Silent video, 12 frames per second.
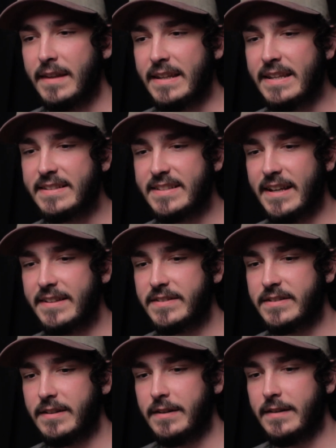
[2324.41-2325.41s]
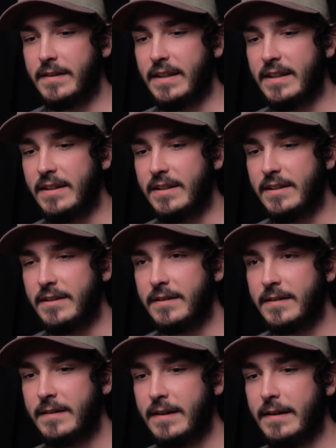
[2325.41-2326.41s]
he says
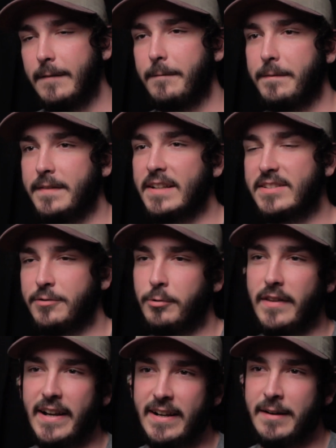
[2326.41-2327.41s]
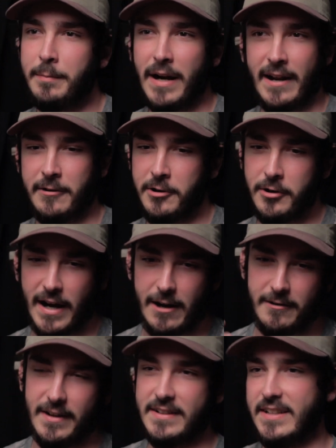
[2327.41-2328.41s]
this is related, but I don't know
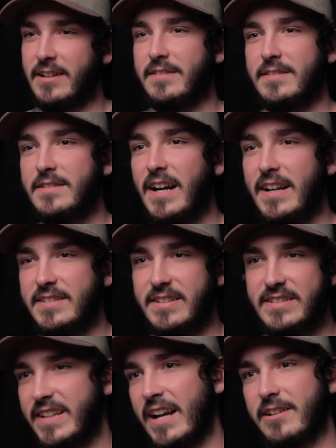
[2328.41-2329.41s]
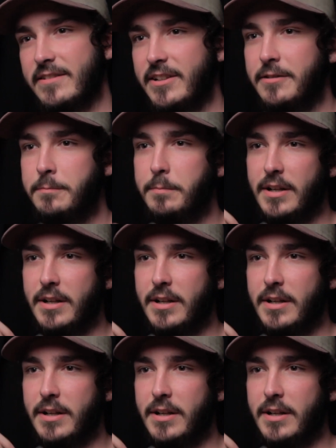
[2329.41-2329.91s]
how it exactly ties exactly in.